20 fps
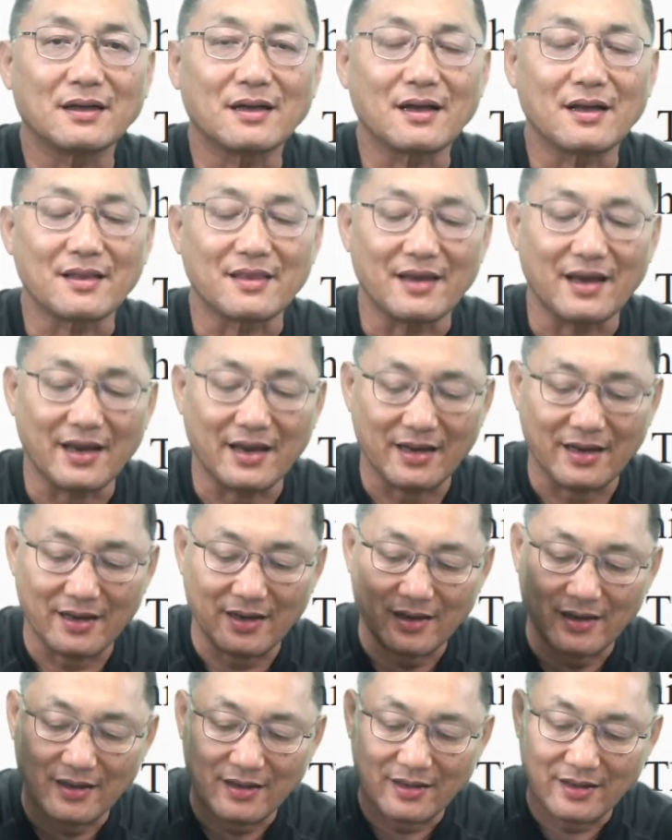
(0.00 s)
They
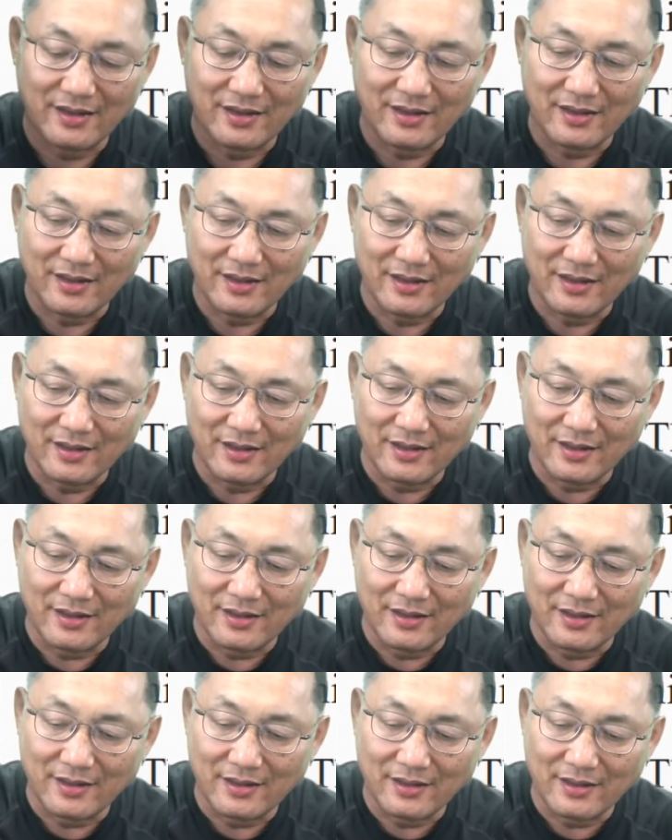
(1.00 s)

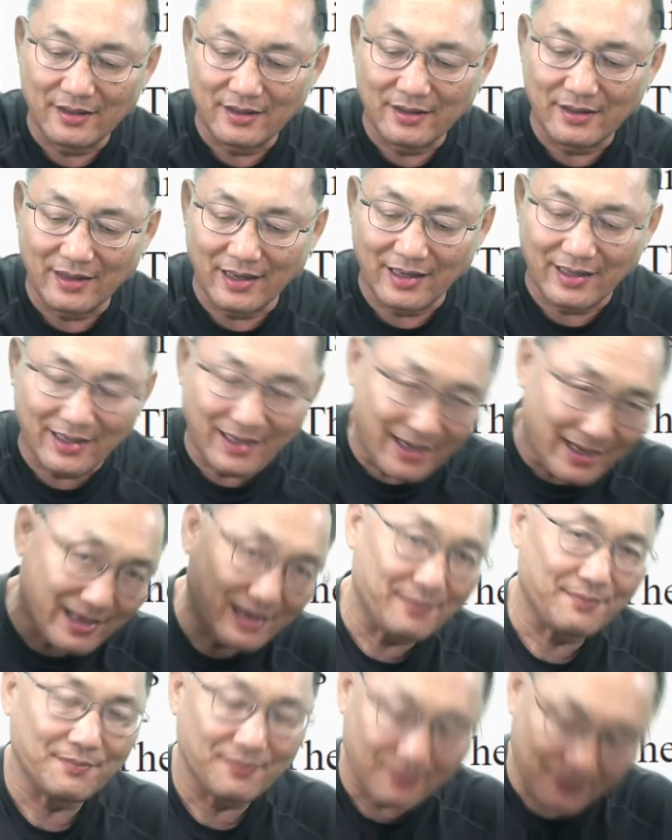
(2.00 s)
hit
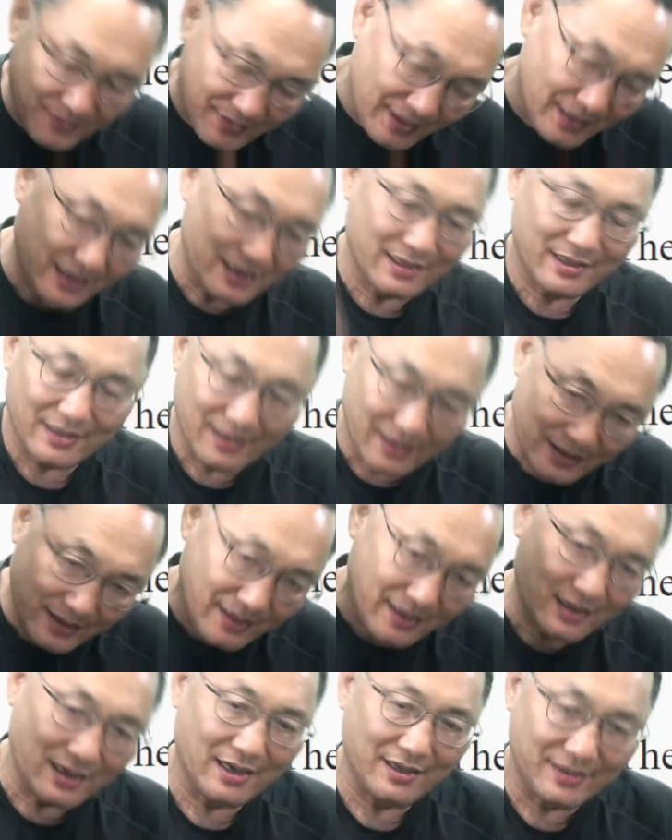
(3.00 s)
him
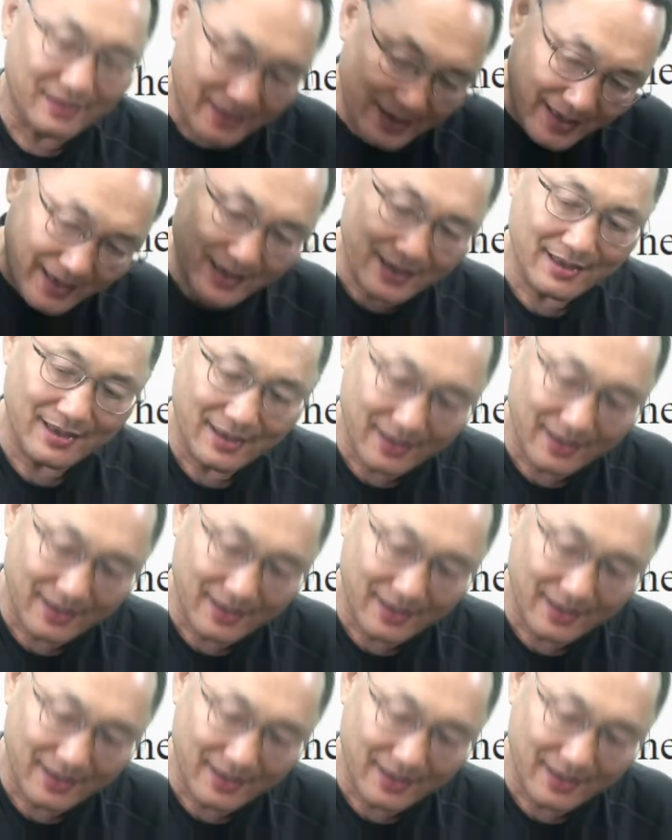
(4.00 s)
on the head.